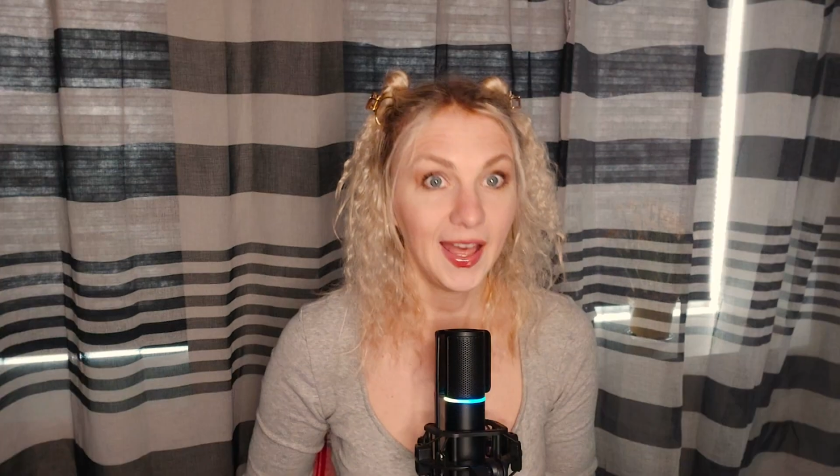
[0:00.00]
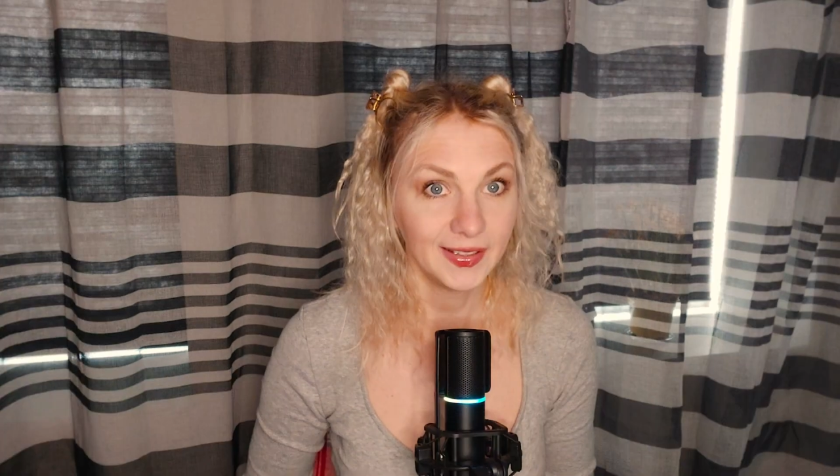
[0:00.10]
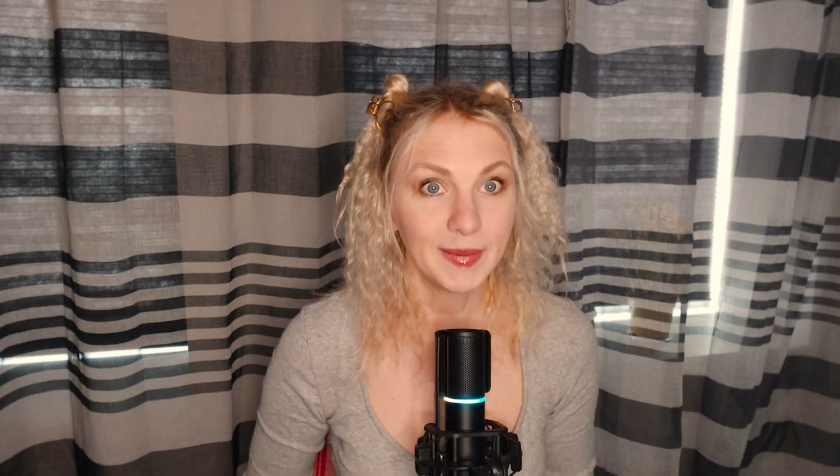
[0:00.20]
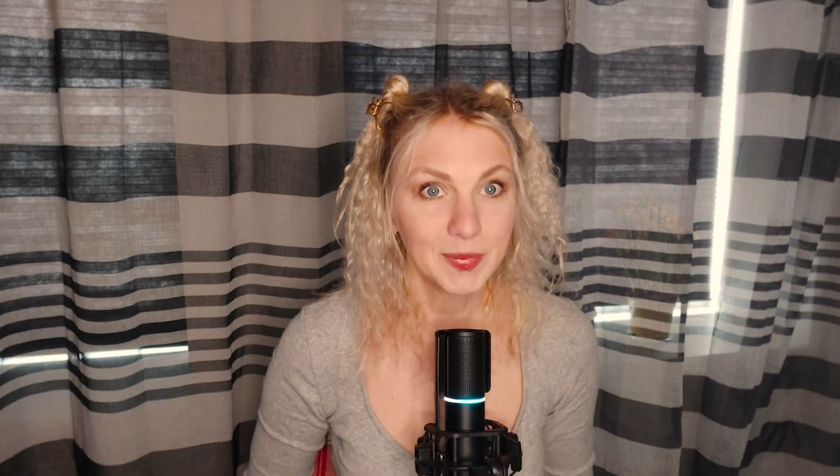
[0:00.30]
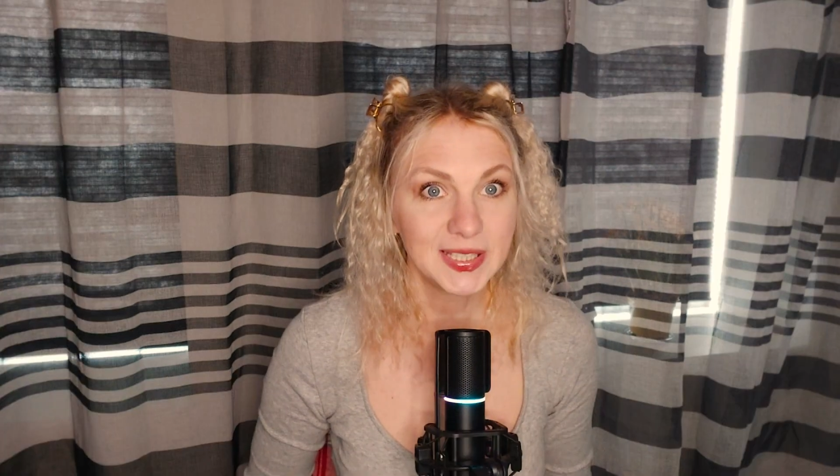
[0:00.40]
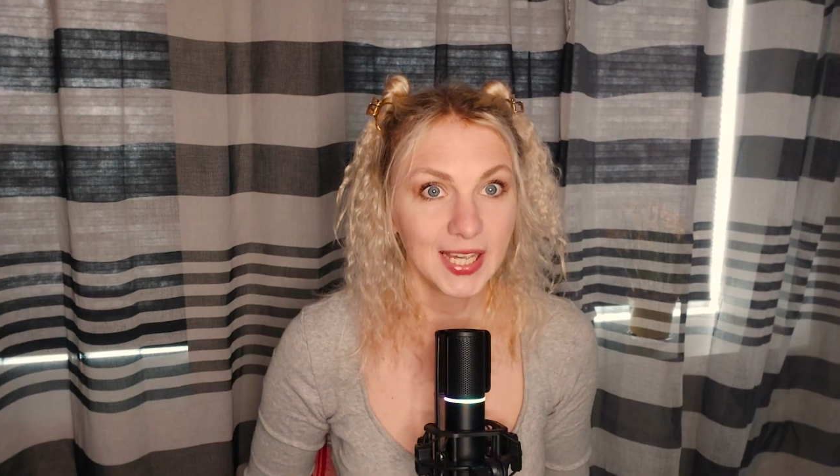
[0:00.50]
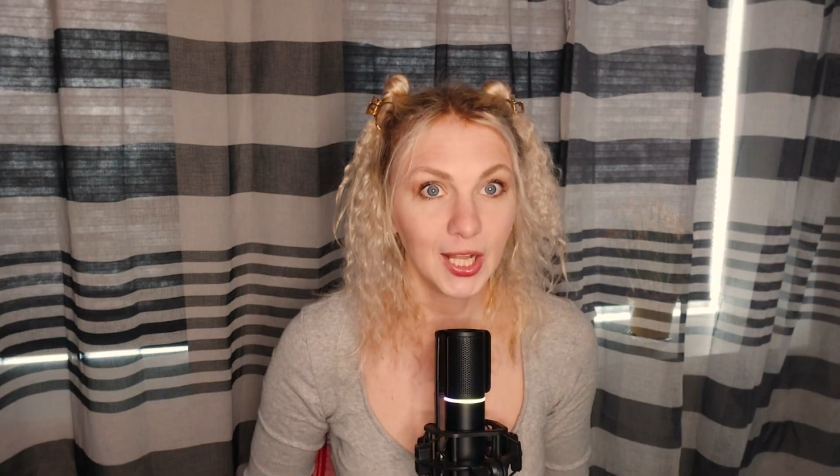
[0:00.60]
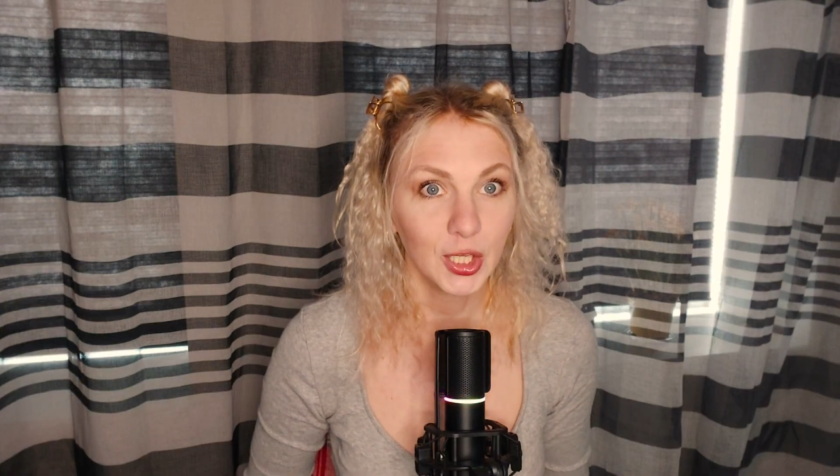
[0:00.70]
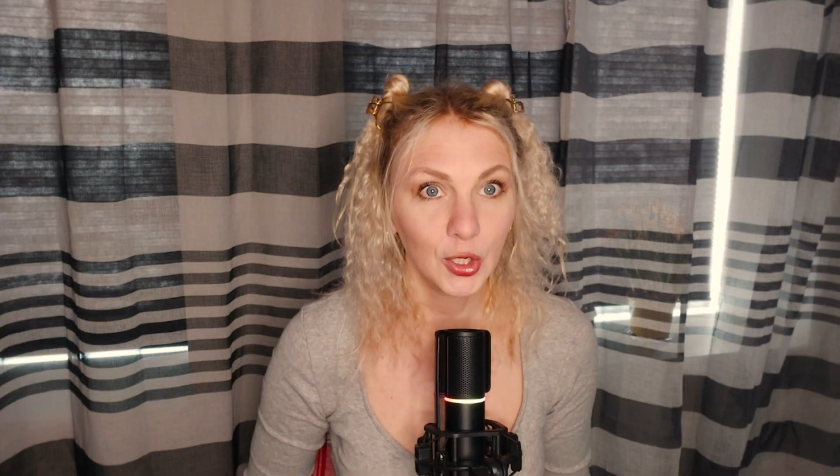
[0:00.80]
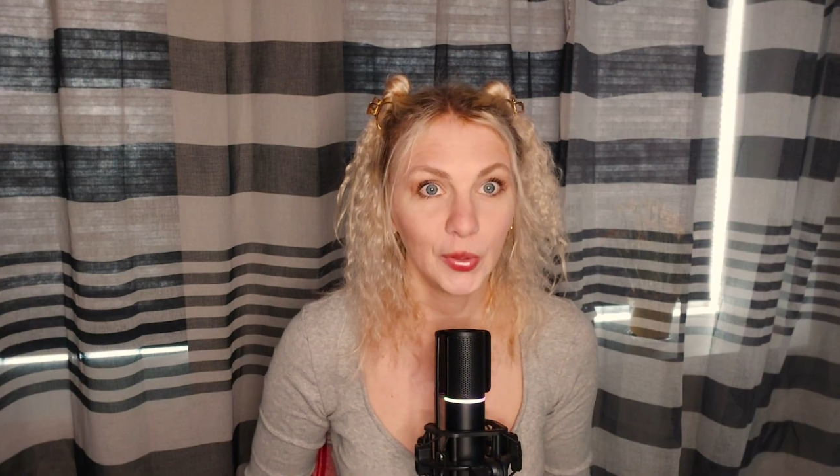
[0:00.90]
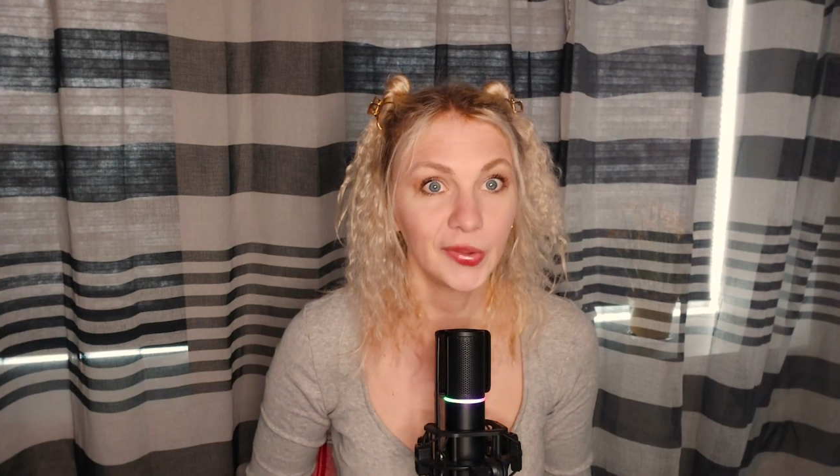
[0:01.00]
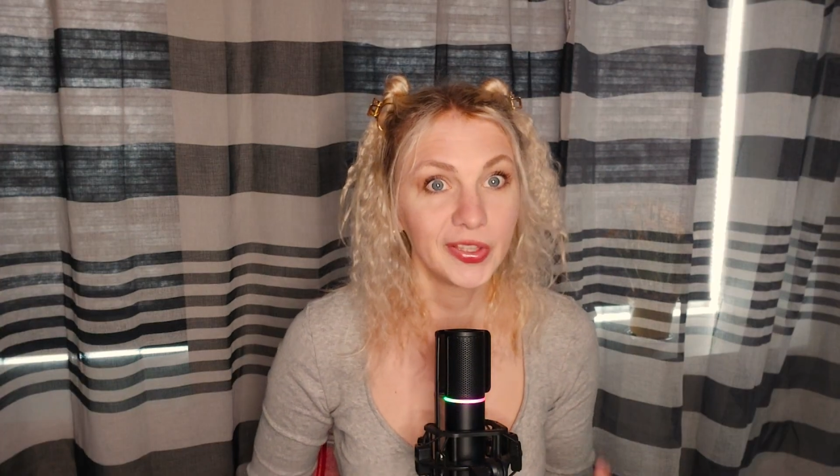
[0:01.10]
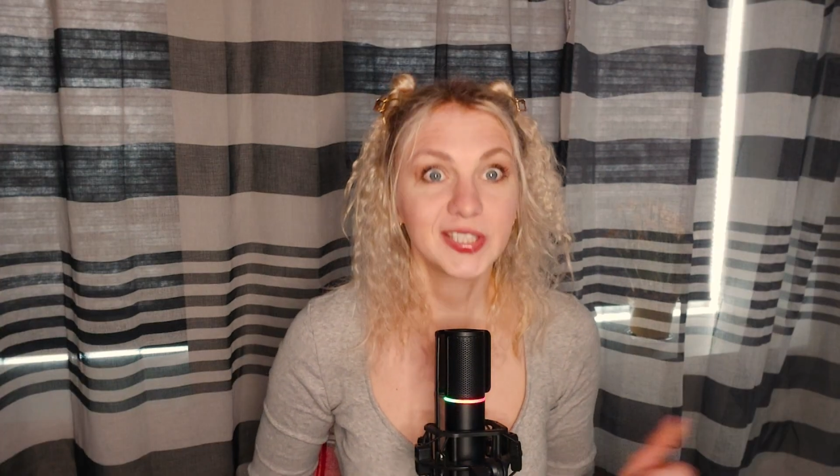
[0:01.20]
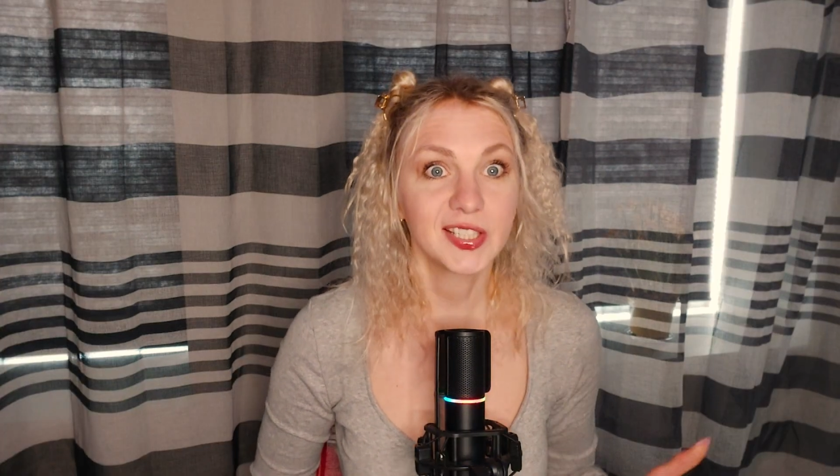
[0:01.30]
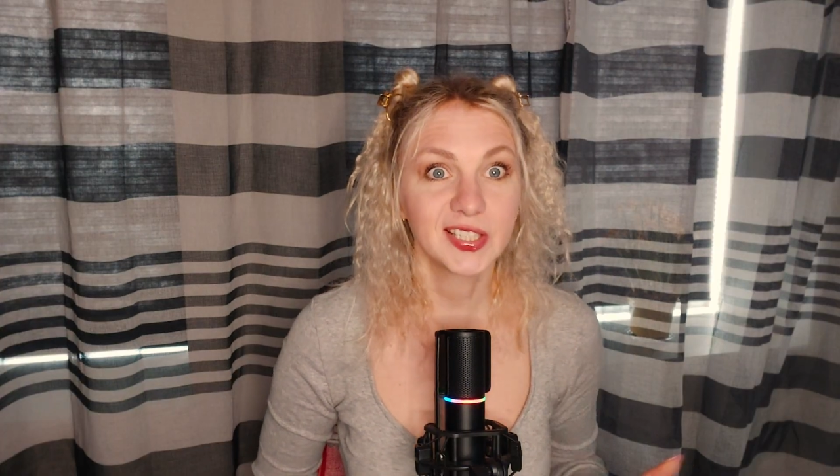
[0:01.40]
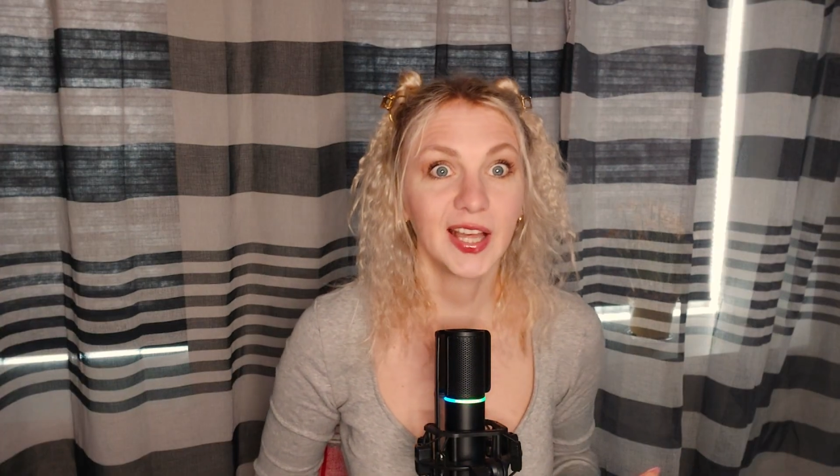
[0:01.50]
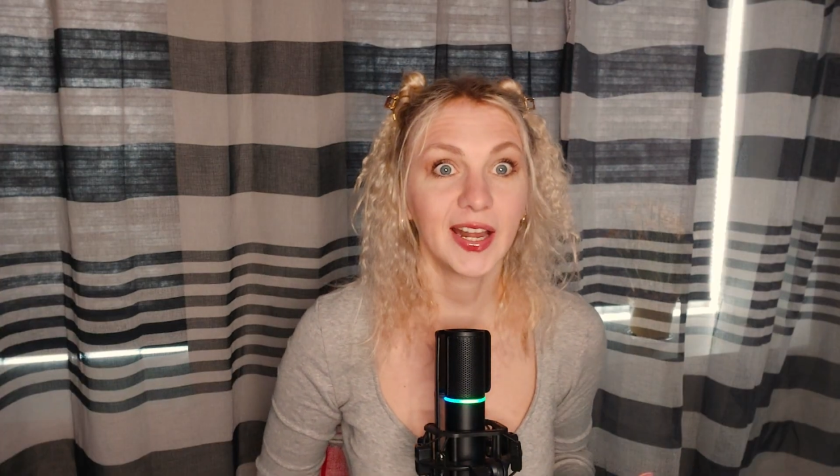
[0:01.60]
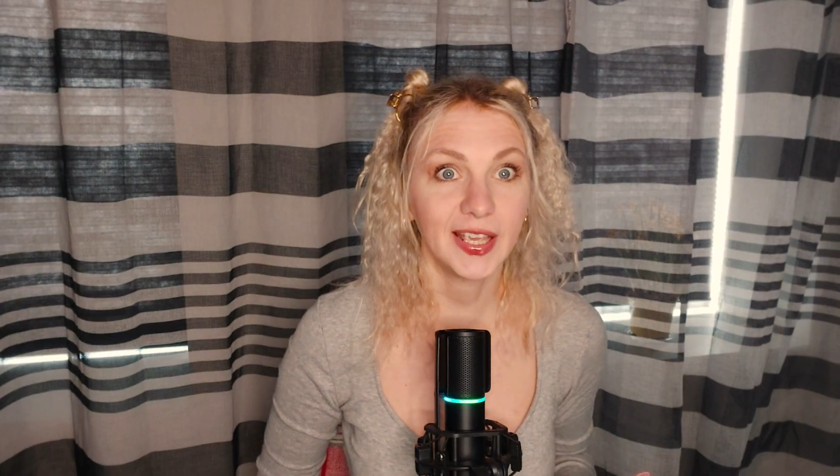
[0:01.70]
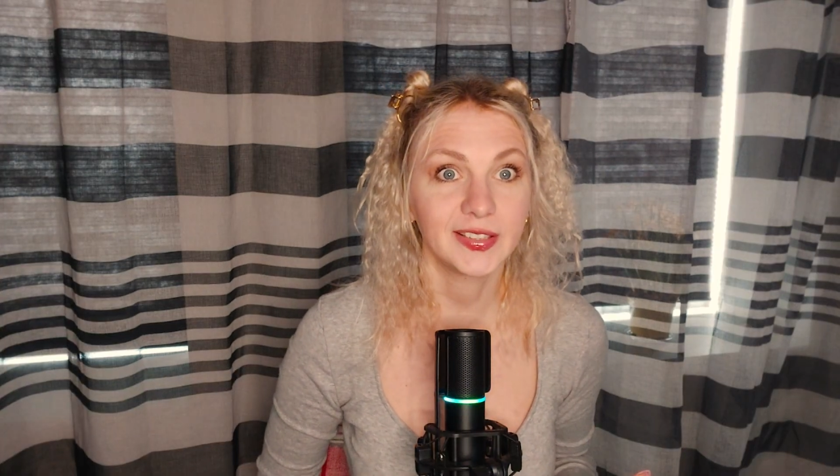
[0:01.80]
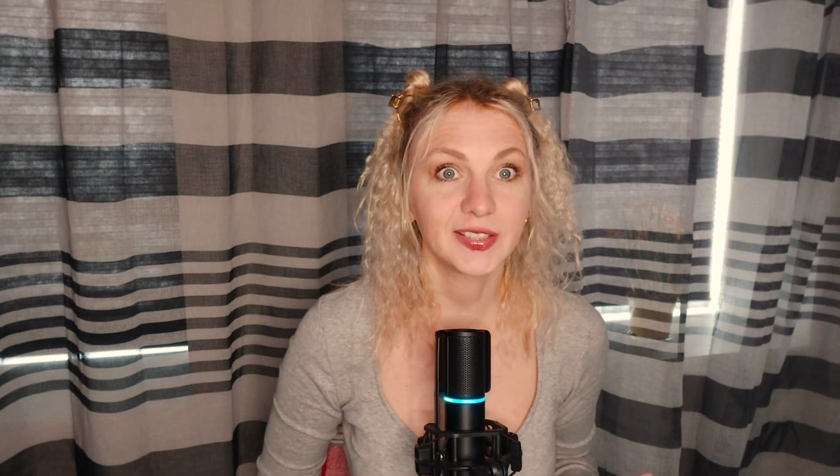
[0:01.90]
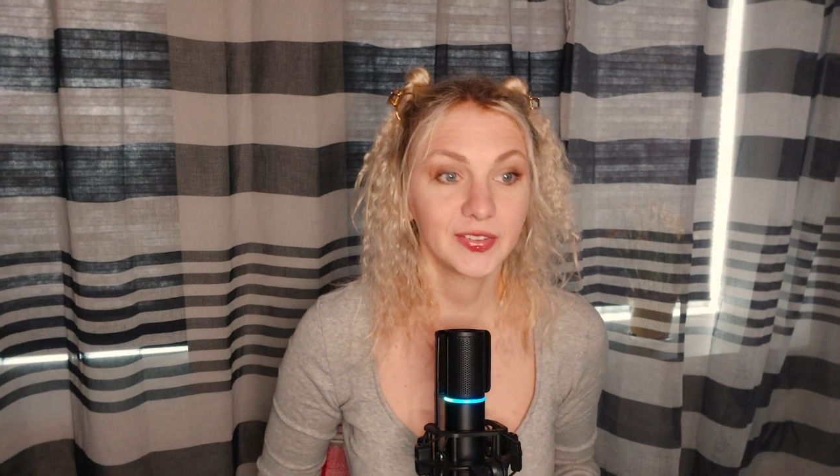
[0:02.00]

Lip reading: And let me tell you, this is not it.